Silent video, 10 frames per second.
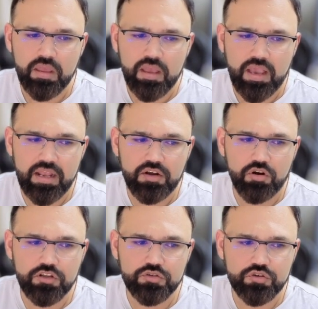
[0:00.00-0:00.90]
And it
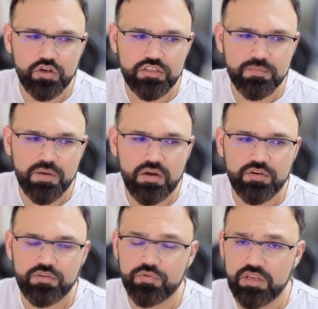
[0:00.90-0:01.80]
also talks about
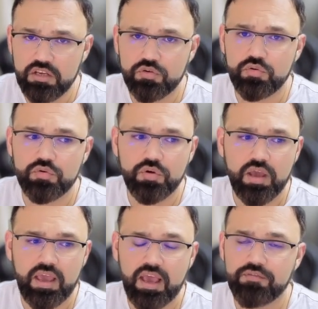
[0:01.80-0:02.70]
you need to
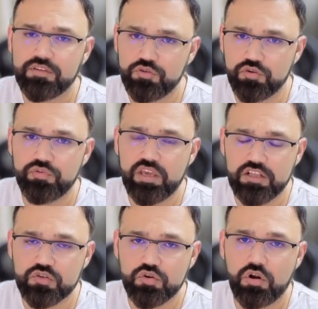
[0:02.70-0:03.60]
have UV
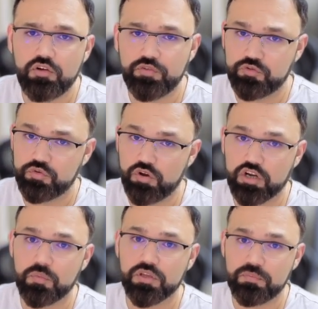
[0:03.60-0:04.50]
installed, which we talked
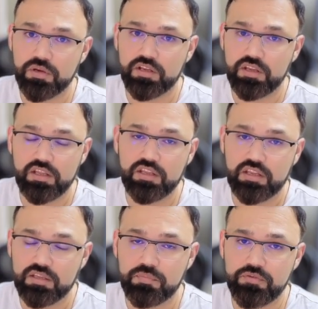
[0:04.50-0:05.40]
about
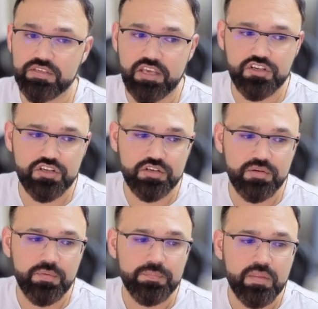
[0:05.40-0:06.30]
in the previous section.
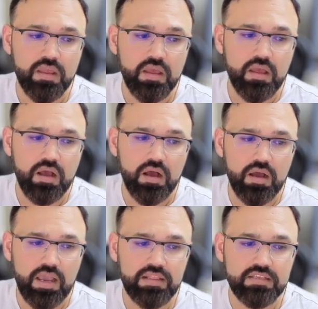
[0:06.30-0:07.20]

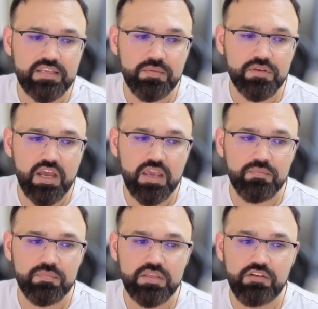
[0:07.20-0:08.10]
And at the same
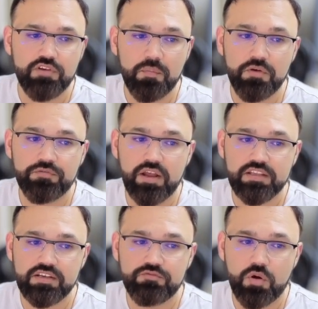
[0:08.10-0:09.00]
time, the environment file
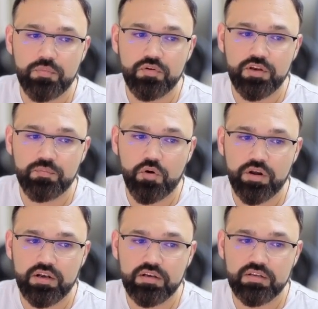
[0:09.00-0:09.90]
is important.